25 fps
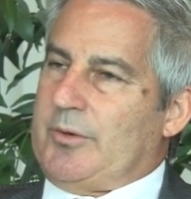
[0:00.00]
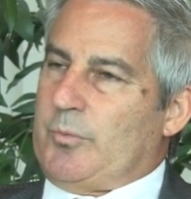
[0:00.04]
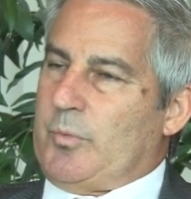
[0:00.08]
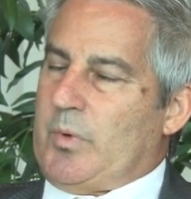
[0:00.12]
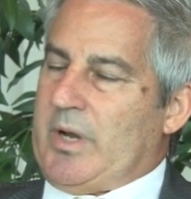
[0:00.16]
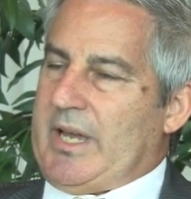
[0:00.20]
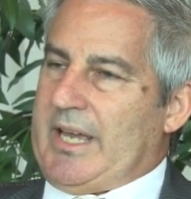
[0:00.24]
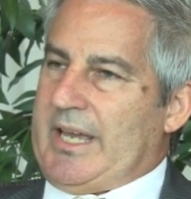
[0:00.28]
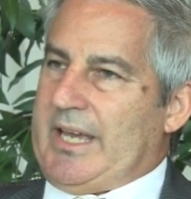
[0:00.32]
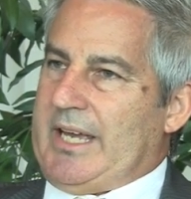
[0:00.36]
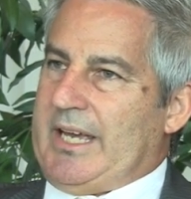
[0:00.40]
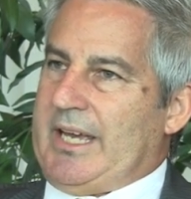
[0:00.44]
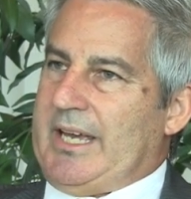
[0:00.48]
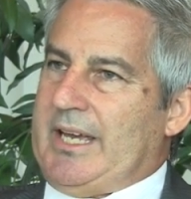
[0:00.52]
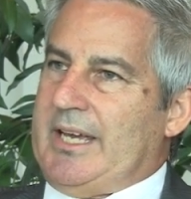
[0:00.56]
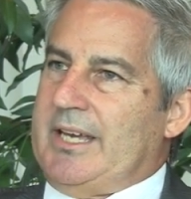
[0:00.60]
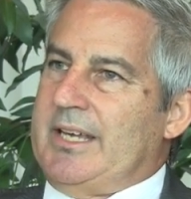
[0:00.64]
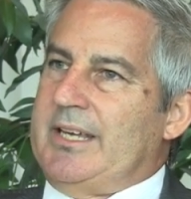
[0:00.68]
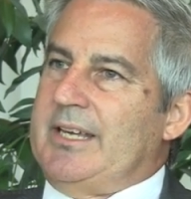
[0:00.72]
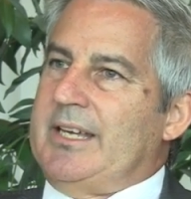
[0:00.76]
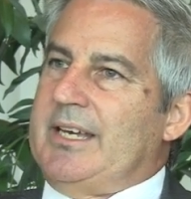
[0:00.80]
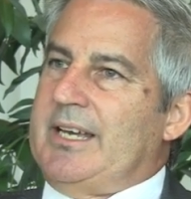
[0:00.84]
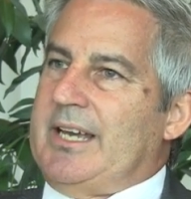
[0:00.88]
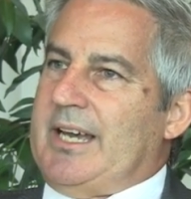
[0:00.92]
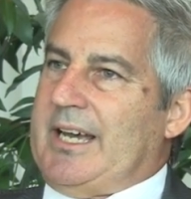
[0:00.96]
where
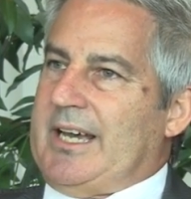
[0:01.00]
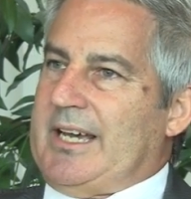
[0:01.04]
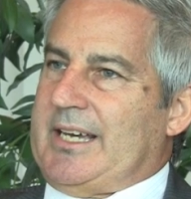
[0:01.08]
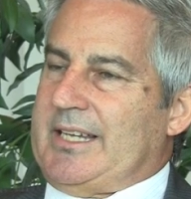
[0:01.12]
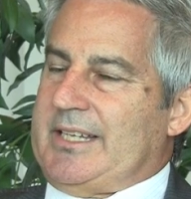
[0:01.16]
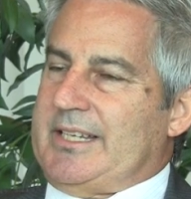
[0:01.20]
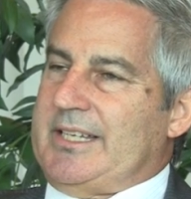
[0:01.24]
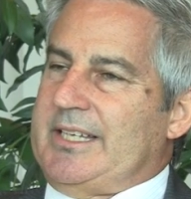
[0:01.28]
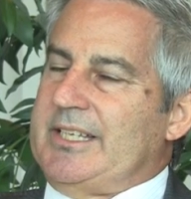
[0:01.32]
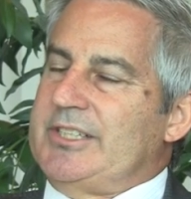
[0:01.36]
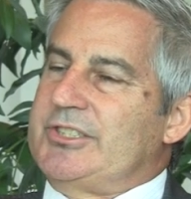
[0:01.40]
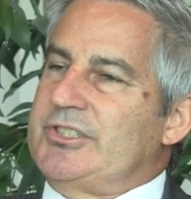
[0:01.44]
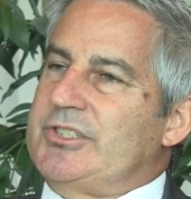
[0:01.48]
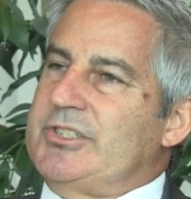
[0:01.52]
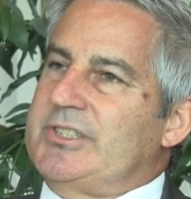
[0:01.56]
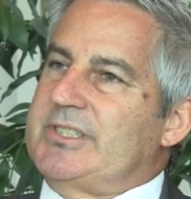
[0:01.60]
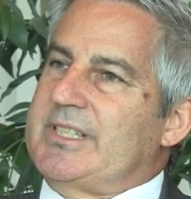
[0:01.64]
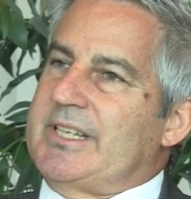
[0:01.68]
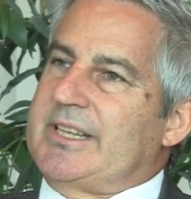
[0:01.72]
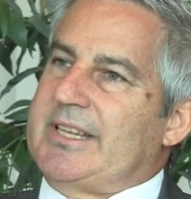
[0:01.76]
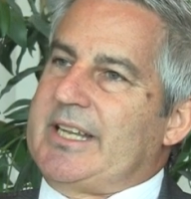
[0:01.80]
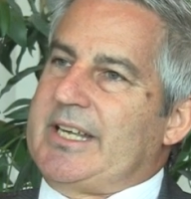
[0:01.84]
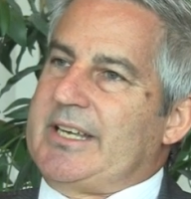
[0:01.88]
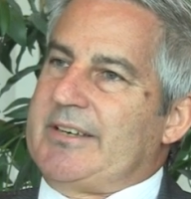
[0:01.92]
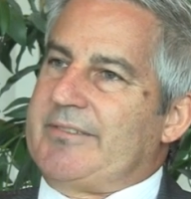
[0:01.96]
the issues
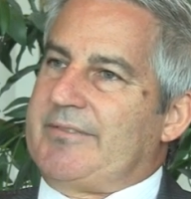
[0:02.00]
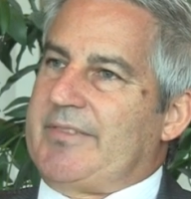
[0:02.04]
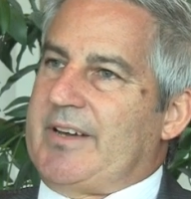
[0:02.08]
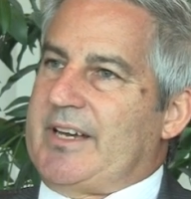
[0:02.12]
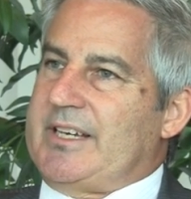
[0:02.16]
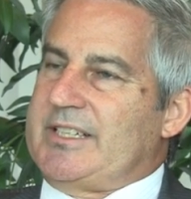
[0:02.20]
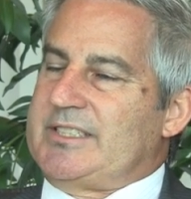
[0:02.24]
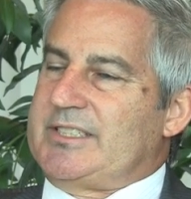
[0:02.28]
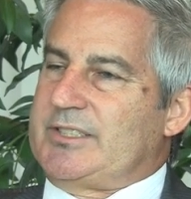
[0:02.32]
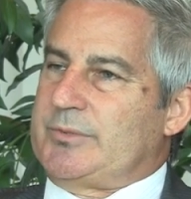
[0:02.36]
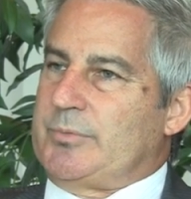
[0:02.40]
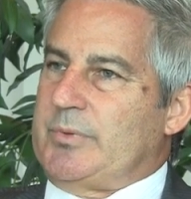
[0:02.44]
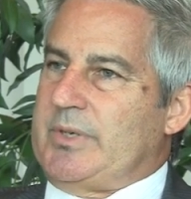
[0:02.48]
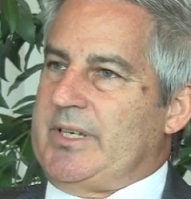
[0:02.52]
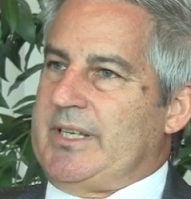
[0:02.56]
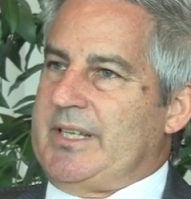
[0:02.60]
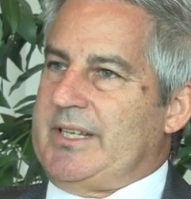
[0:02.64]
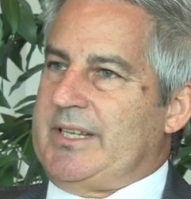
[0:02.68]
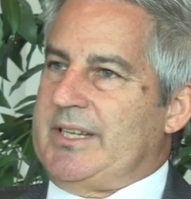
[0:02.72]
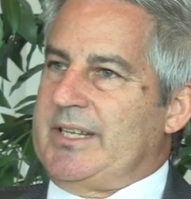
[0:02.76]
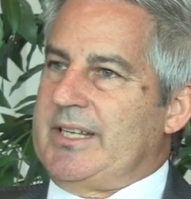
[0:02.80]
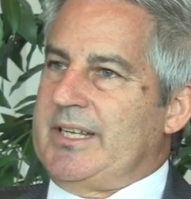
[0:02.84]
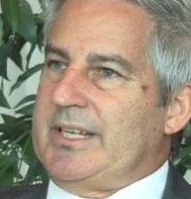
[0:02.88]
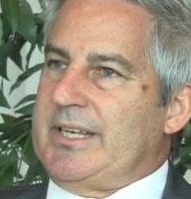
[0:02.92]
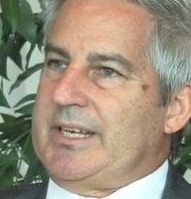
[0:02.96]
that they're faced
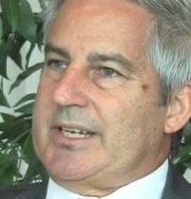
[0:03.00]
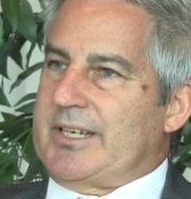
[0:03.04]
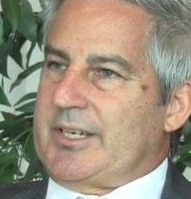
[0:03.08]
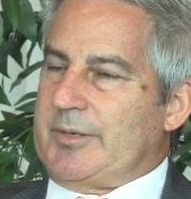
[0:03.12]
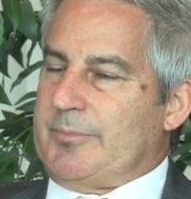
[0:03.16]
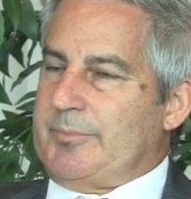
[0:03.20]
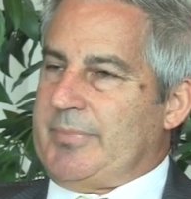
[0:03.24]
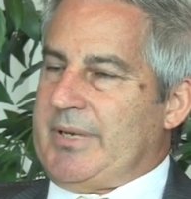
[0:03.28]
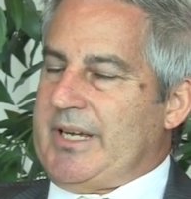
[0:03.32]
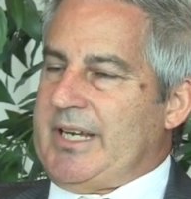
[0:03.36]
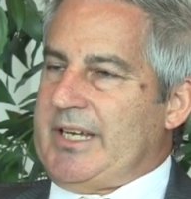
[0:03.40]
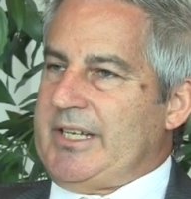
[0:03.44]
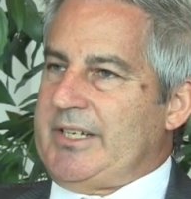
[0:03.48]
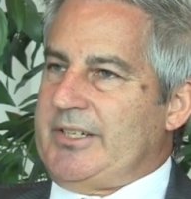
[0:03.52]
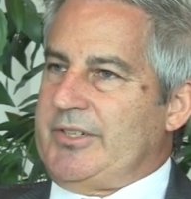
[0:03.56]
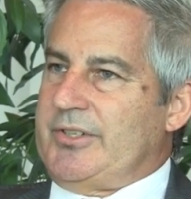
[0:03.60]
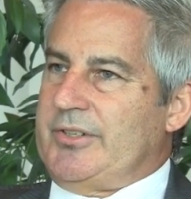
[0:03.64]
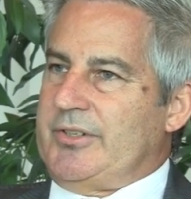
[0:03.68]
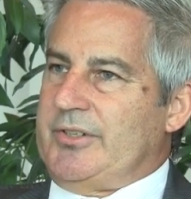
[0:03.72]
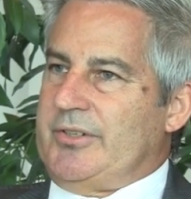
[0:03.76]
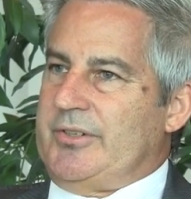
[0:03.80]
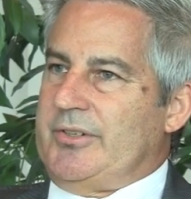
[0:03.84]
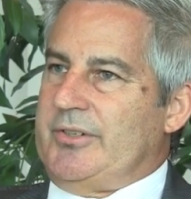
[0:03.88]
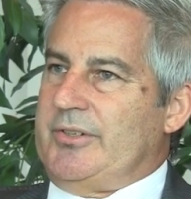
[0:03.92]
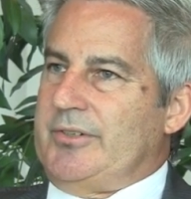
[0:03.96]
with compared
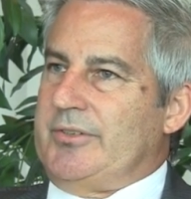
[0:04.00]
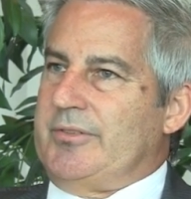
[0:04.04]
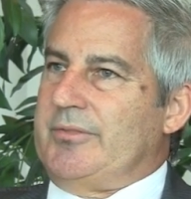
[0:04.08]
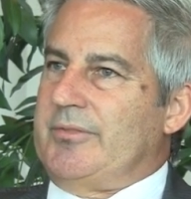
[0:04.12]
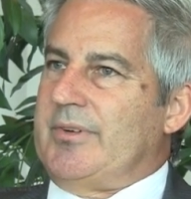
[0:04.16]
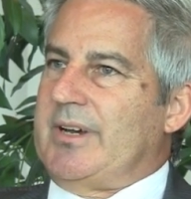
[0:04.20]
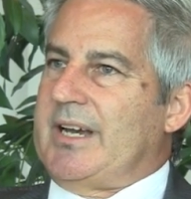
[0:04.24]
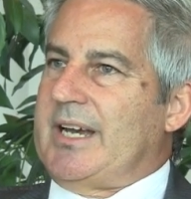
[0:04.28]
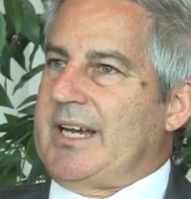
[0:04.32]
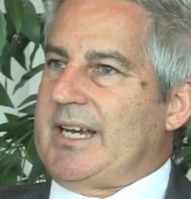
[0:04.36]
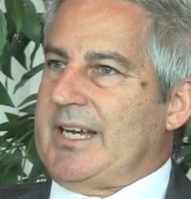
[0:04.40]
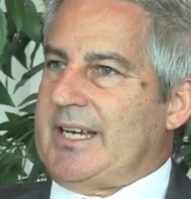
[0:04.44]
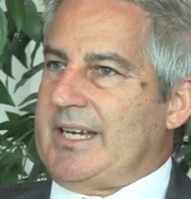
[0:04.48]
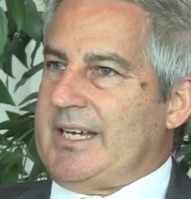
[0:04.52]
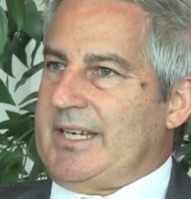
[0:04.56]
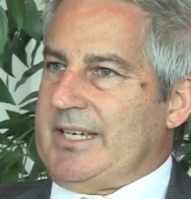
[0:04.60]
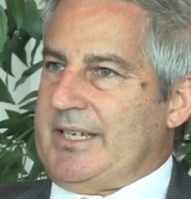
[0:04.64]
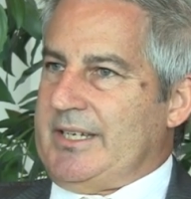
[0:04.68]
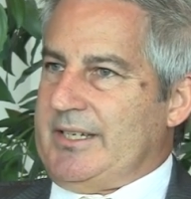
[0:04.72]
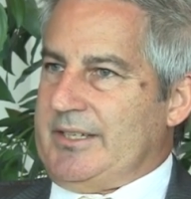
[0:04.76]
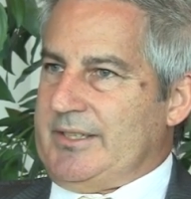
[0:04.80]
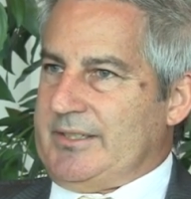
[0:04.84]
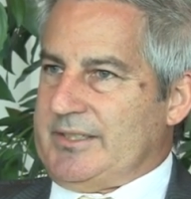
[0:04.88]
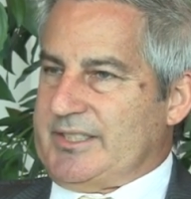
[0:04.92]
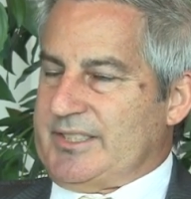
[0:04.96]
to
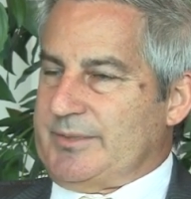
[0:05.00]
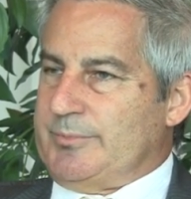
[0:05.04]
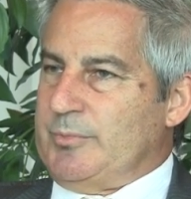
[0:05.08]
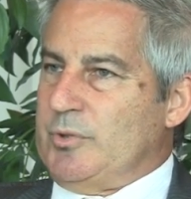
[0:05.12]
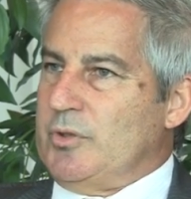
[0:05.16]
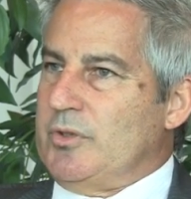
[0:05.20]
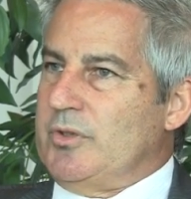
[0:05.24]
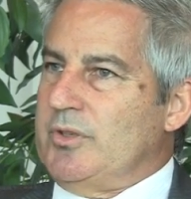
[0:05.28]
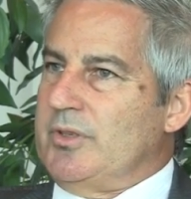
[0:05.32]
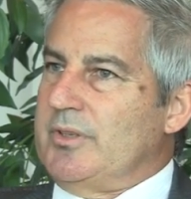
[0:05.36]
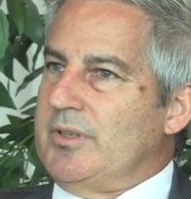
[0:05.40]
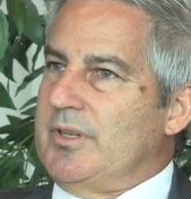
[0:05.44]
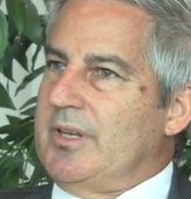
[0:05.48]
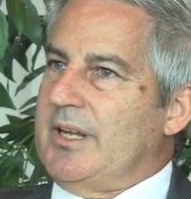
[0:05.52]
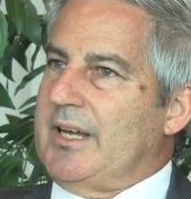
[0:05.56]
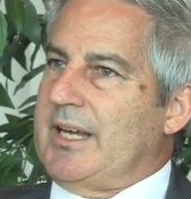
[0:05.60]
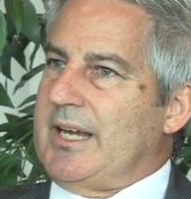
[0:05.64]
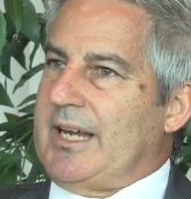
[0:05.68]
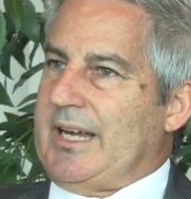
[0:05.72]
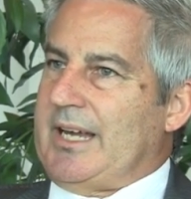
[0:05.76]
a small